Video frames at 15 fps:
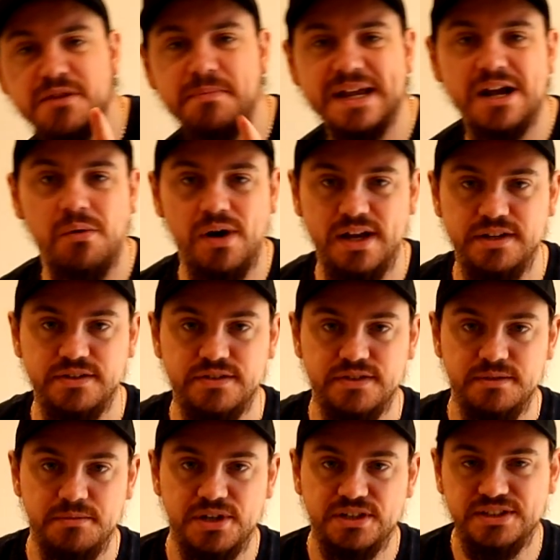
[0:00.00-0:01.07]
the bigger ones,
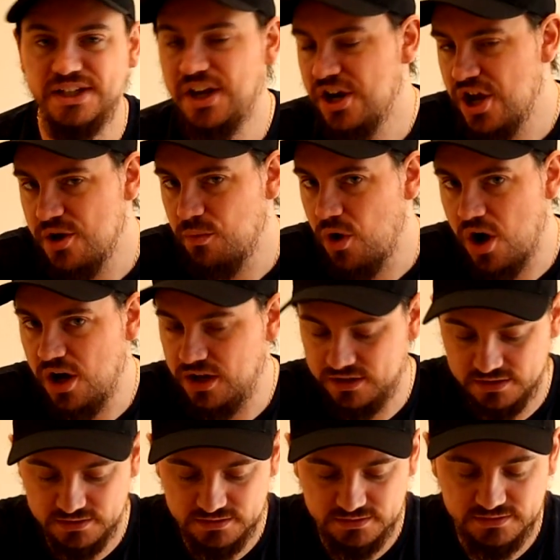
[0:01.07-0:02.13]
because I don't know what
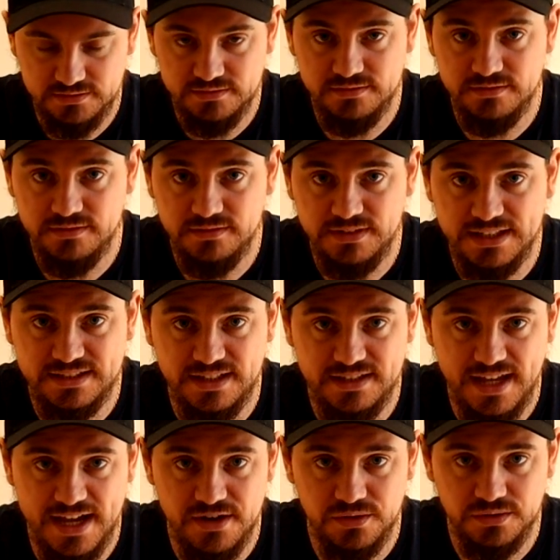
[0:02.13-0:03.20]
this
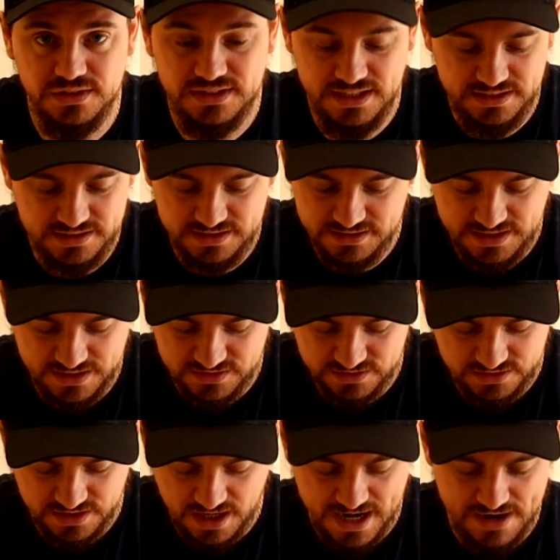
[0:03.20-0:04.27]
entails.
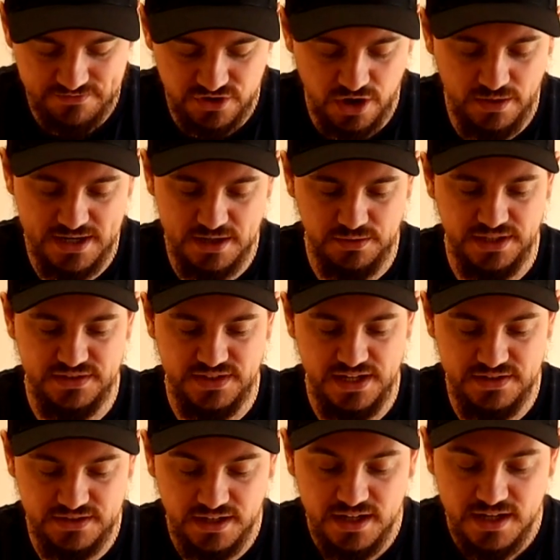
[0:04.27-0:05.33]
I have no idea what this
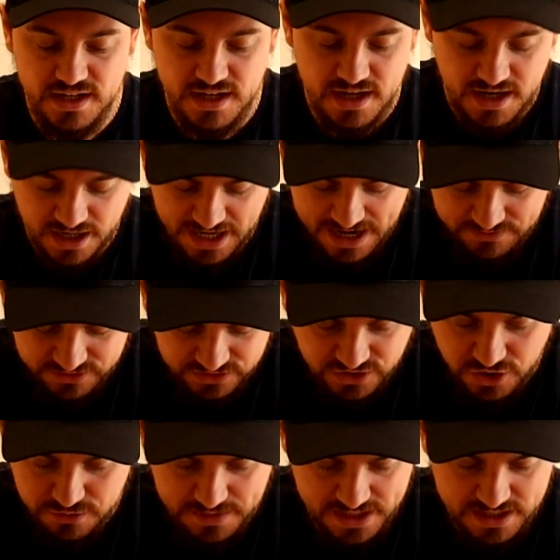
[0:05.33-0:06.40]
is. I don't have a
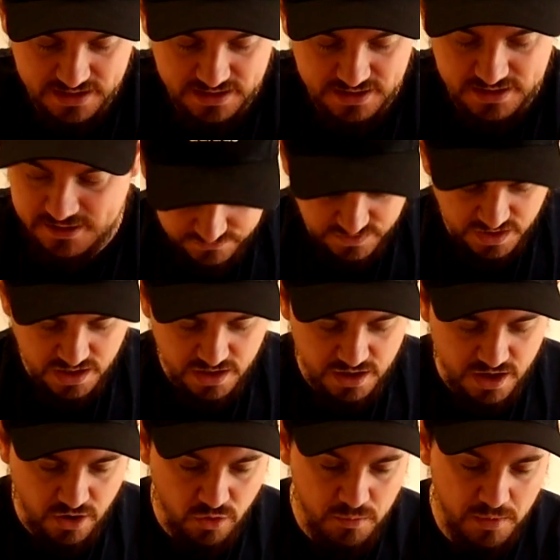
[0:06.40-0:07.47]
Scooby.
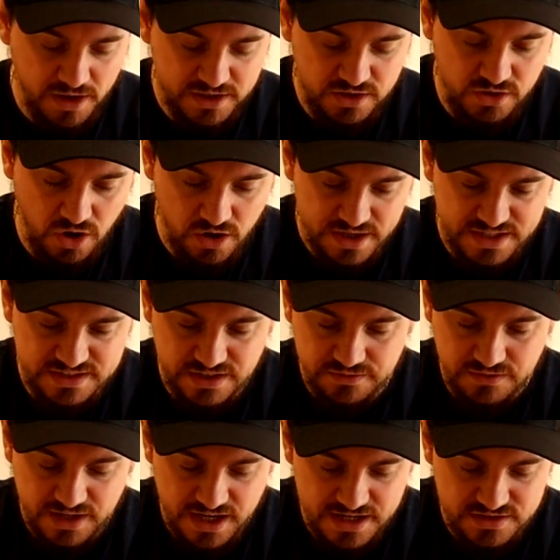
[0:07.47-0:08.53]
Oh my God, it's a
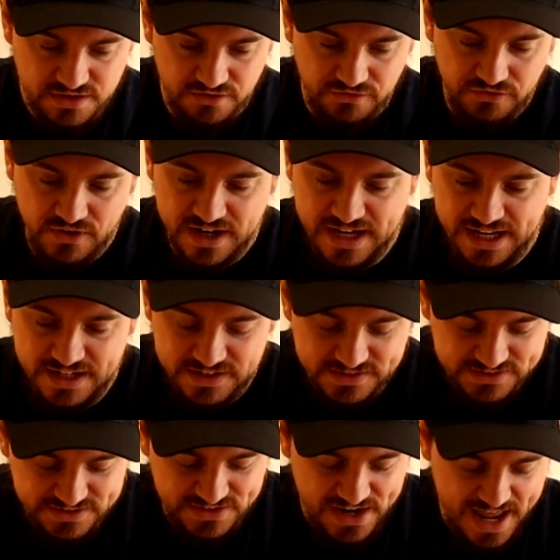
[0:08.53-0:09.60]
freaking
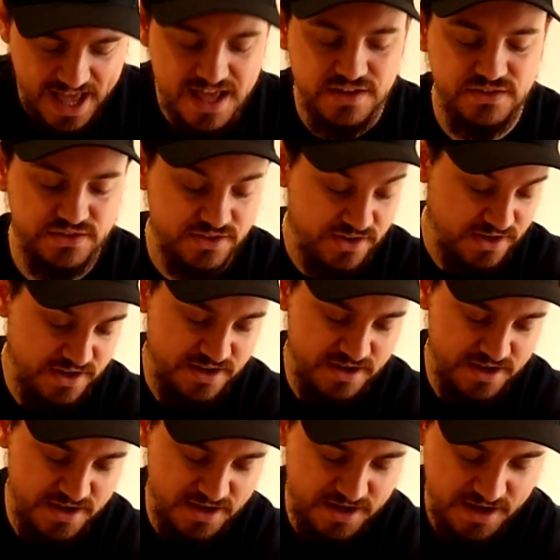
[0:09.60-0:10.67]

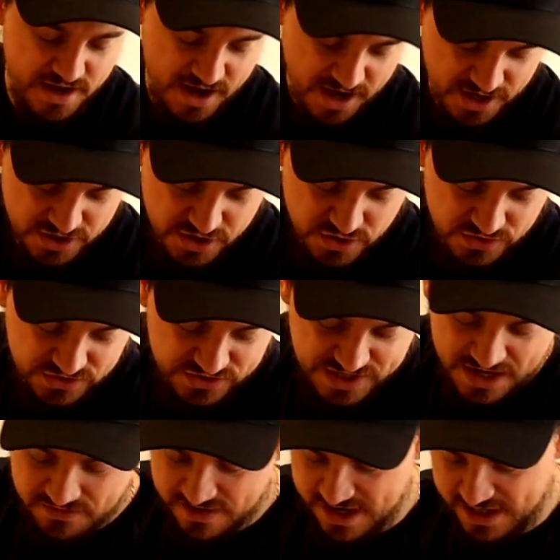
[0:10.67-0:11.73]
SNES. Are you
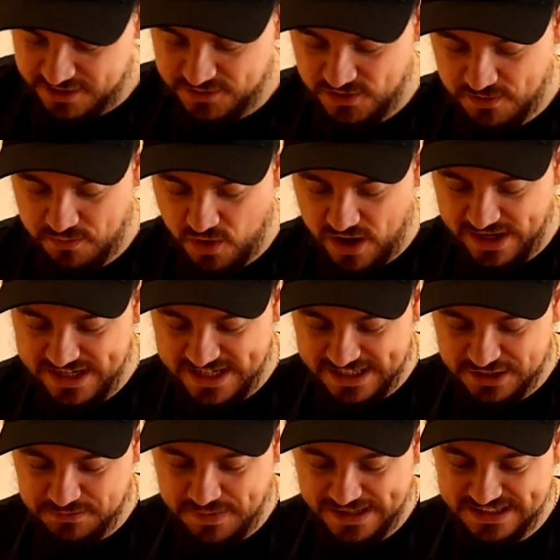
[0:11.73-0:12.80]
serious? Bro, I didn't
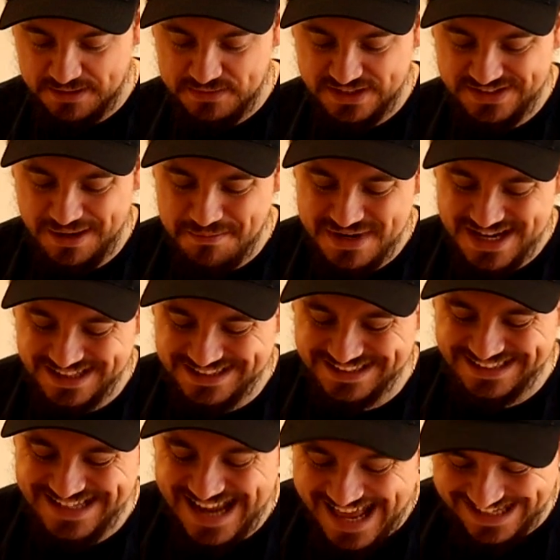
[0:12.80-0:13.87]
expect him to send me a
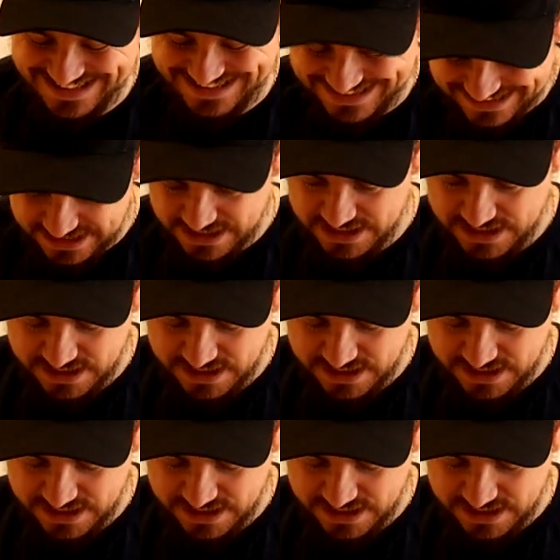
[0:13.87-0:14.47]
SNES.